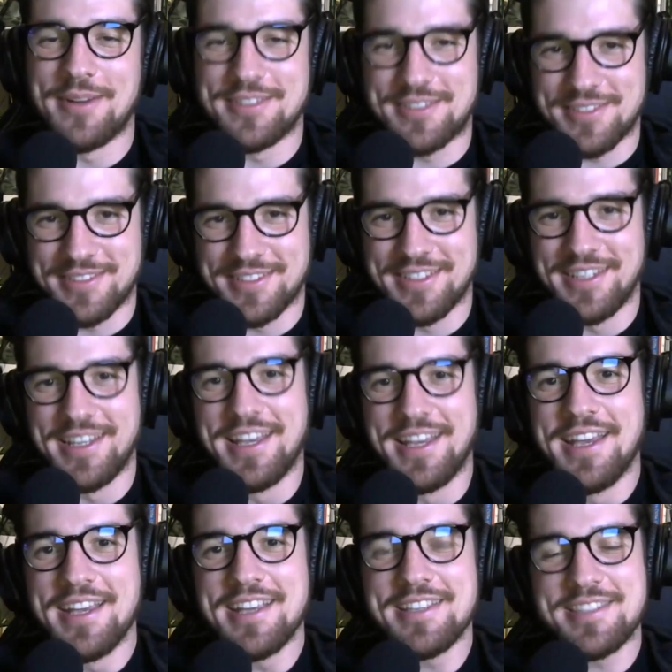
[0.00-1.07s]
much
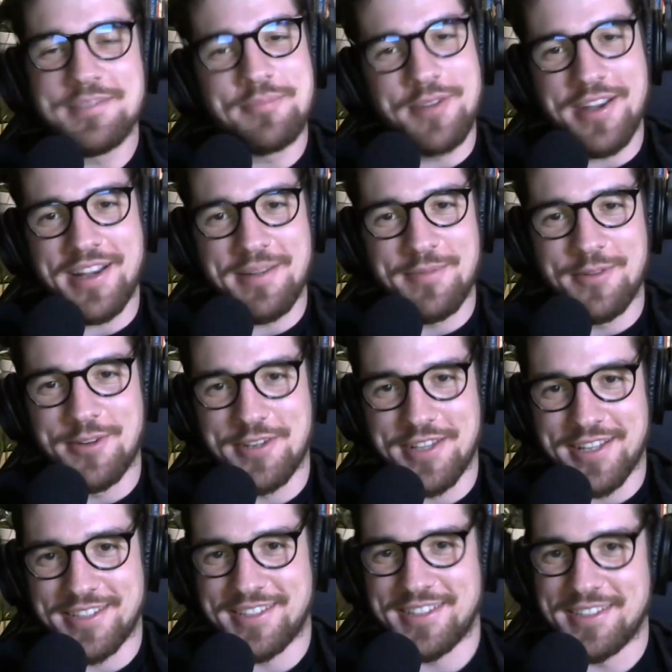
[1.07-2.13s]
it's breakable or
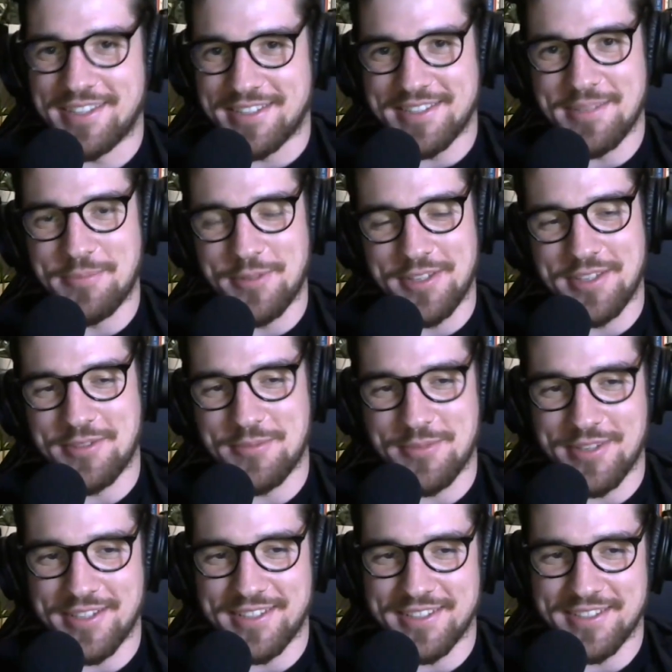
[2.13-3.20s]
not. At some point, you need to
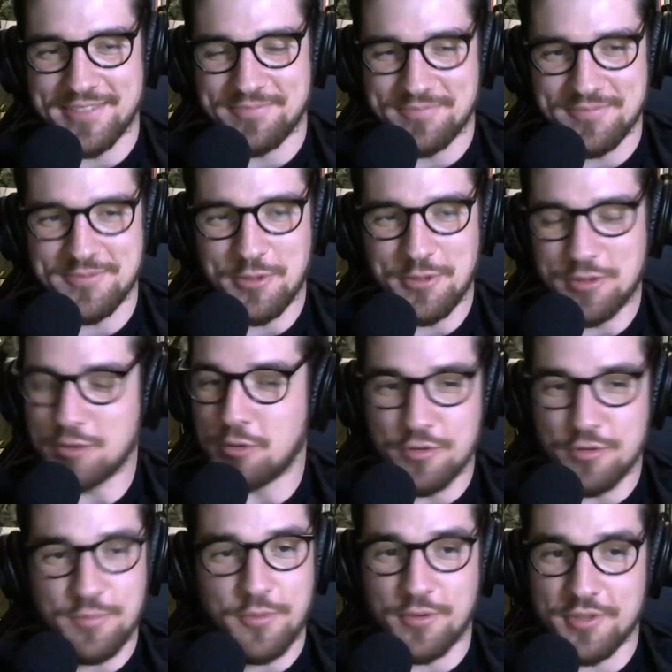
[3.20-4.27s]
break. Yeah. It's a
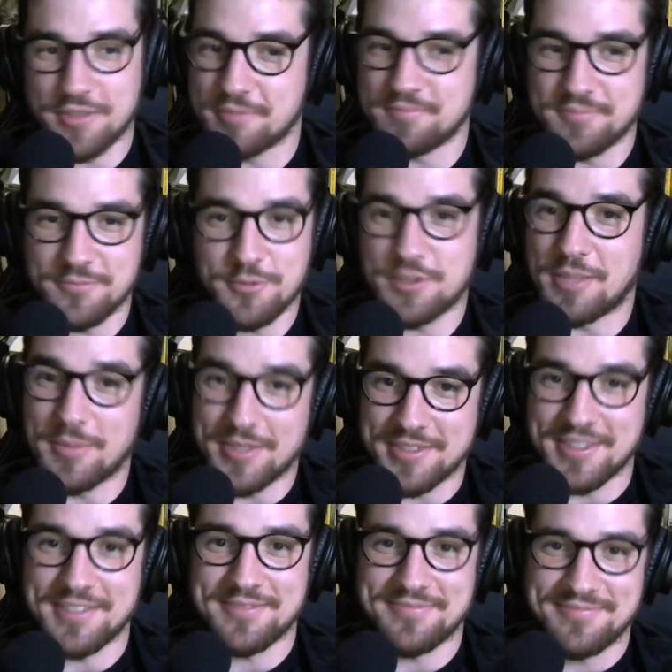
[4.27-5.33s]
good sport to some
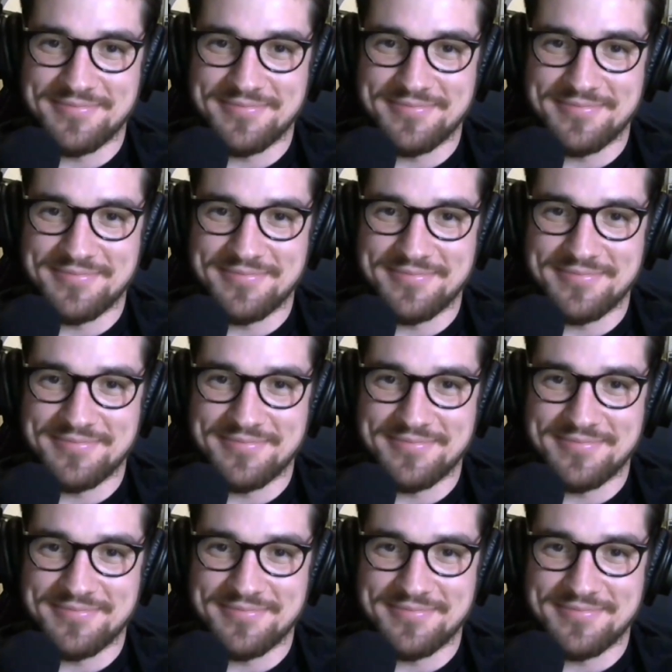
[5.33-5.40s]
extent.